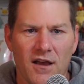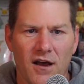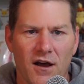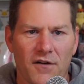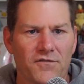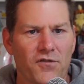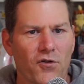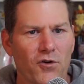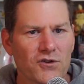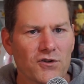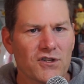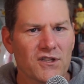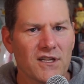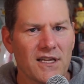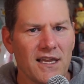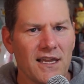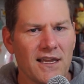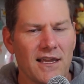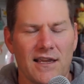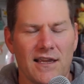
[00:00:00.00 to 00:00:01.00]

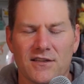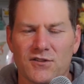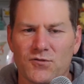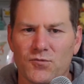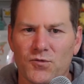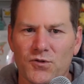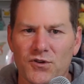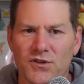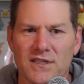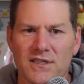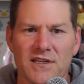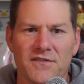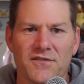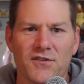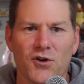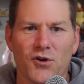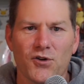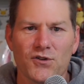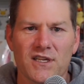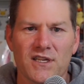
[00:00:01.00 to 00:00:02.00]
Unfortunately, it's really
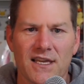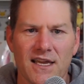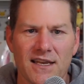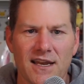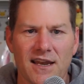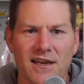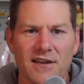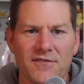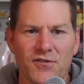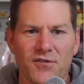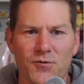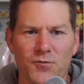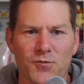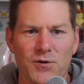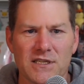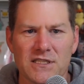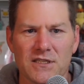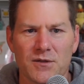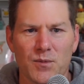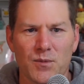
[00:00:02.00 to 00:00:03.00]
difficult to get any for
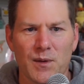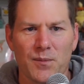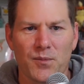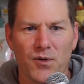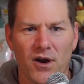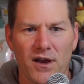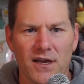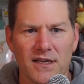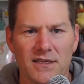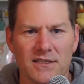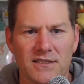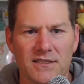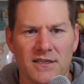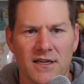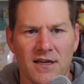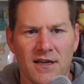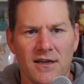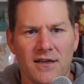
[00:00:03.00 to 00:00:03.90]
reasonably priced.